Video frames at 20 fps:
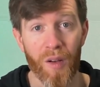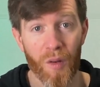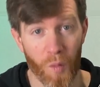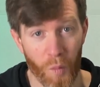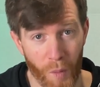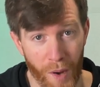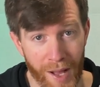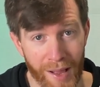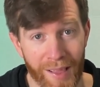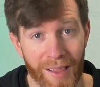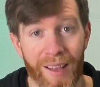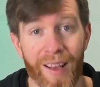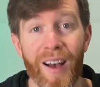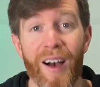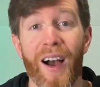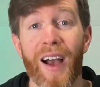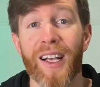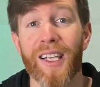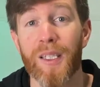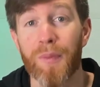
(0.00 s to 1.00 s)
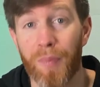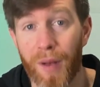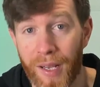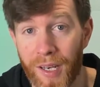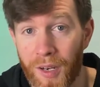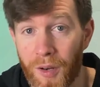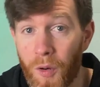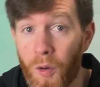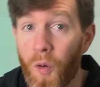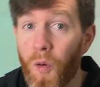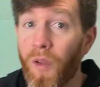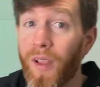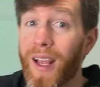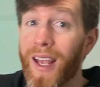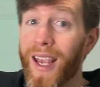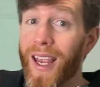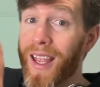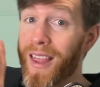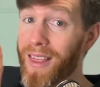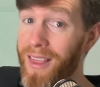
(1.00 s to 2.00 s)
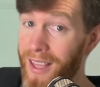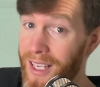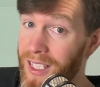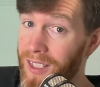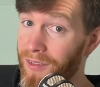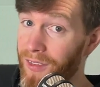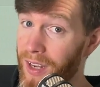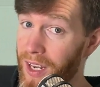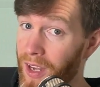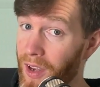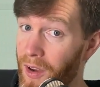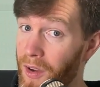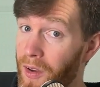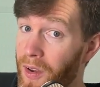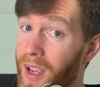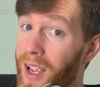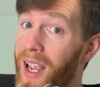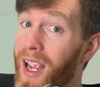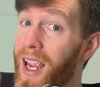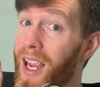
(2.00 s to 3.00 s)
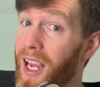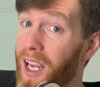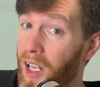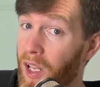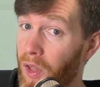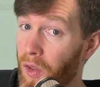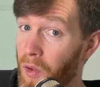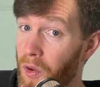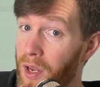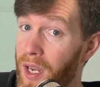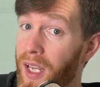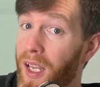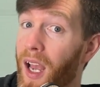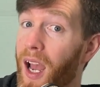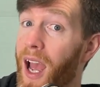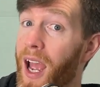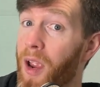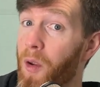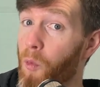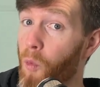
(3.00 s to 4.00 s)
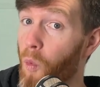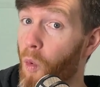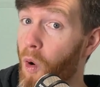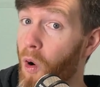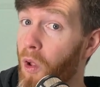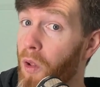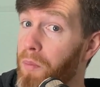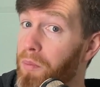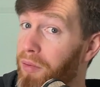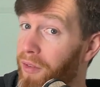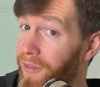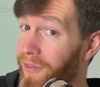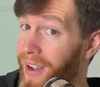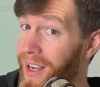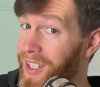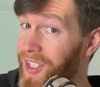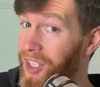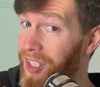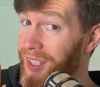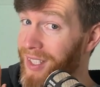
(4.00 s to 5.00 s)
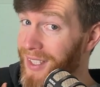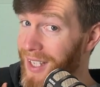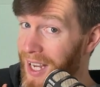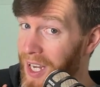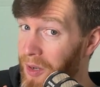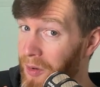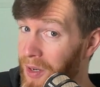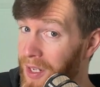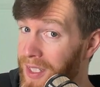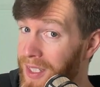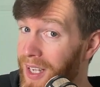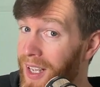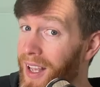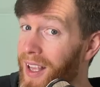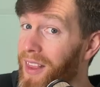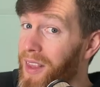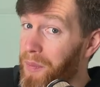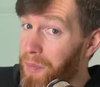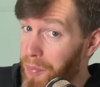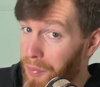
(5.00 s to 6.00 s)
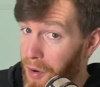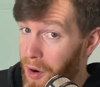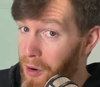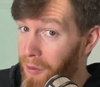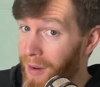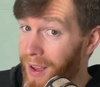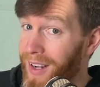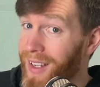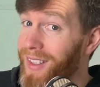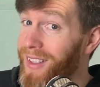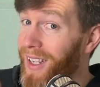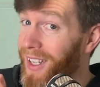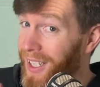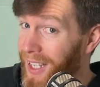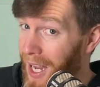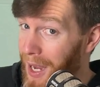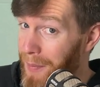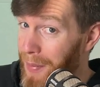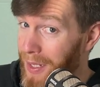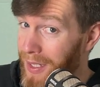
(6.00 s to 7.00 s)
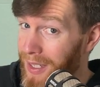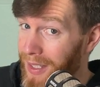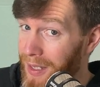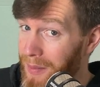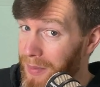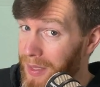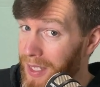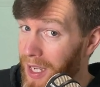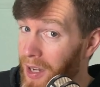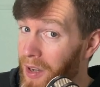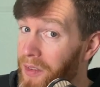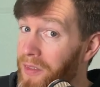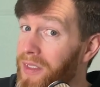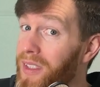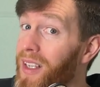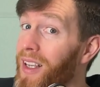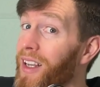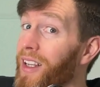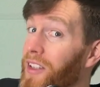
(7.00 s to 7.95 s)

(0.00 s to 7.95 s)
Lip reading: Well, I explain it all in this video, including a wall prevention secret that pro runners are keeping to themselves.